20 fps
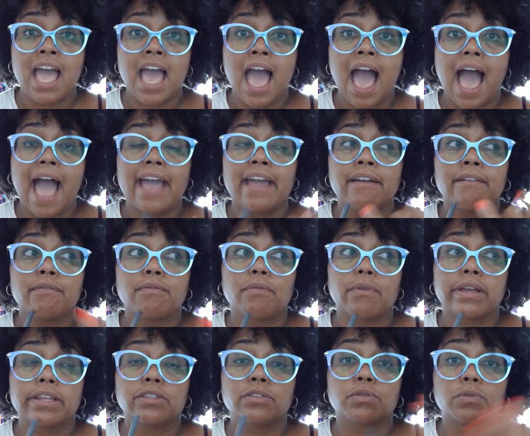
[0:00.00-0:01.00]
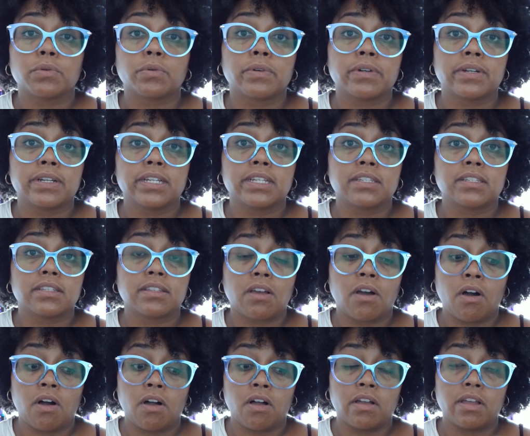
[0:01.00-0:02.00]
I have read stories
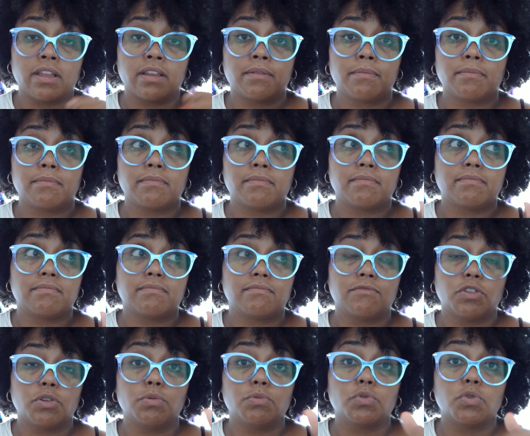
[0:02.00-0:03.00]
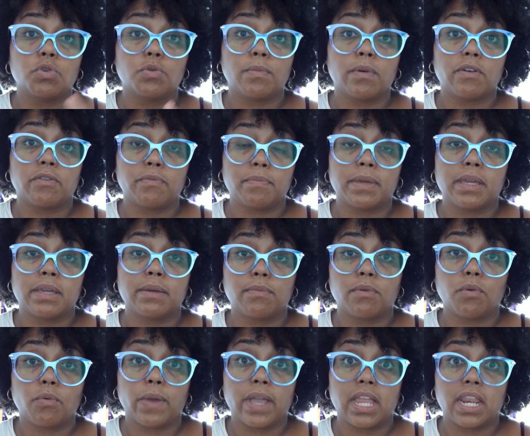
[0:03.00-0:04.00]
on YouTube of people
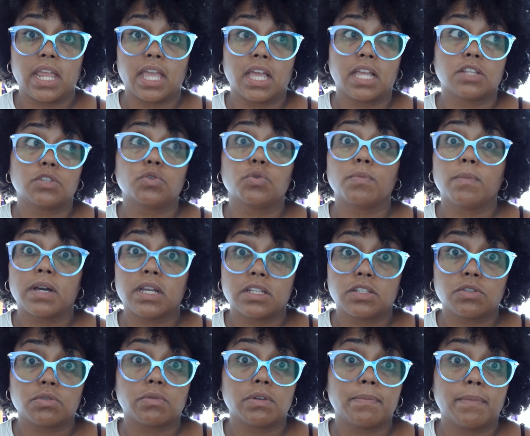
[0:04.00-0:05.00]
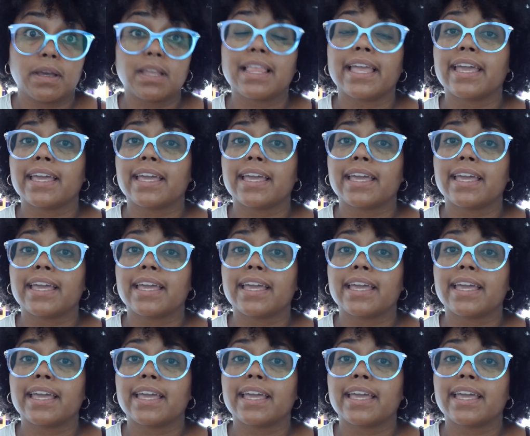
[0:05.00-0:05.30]
waiting 2 months, 3 months, like,